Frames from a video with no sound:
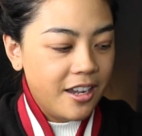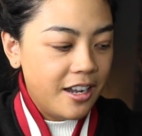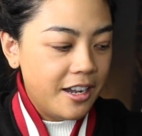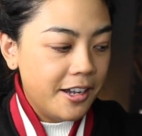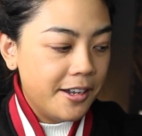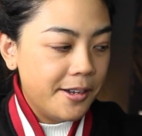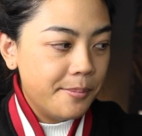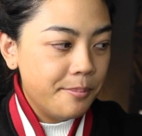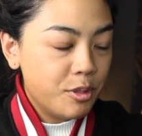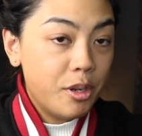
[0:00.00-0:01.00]

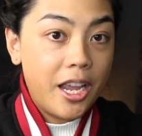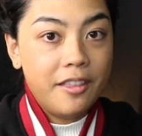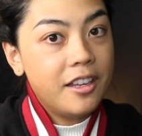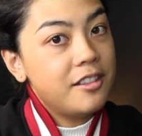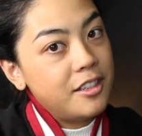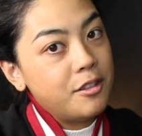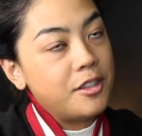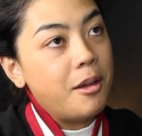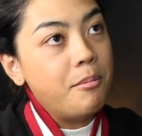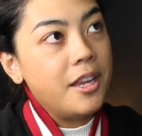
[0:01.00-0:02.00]
so yeah, that's still
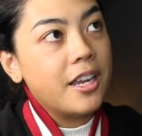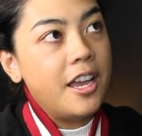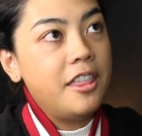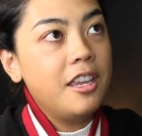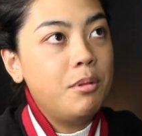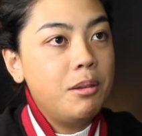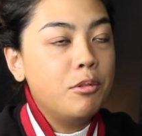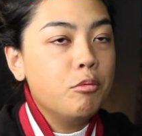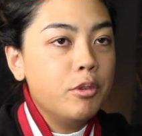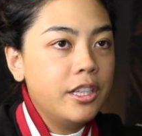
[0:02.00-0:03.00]
something. I think
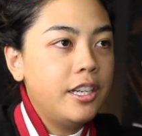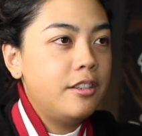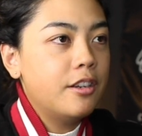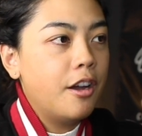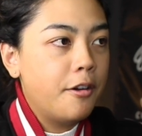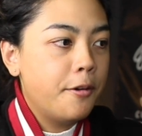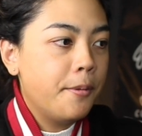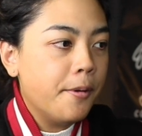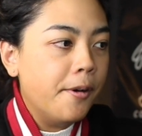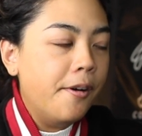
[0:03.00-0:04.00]
people really
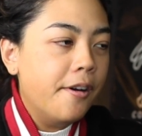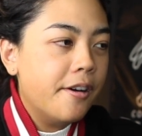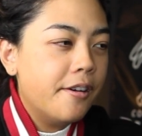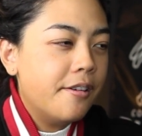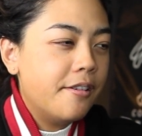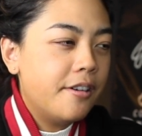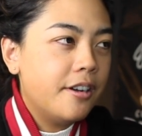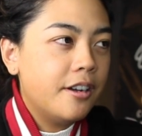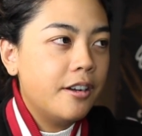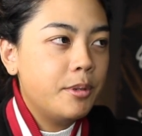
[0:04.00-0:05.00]
don't,
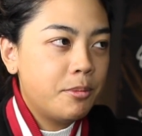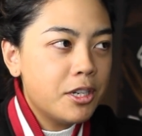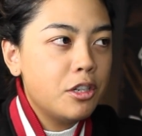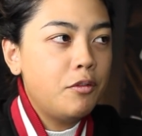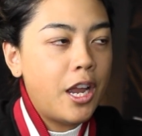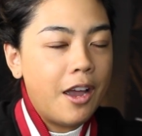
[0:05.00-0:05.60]
especially if you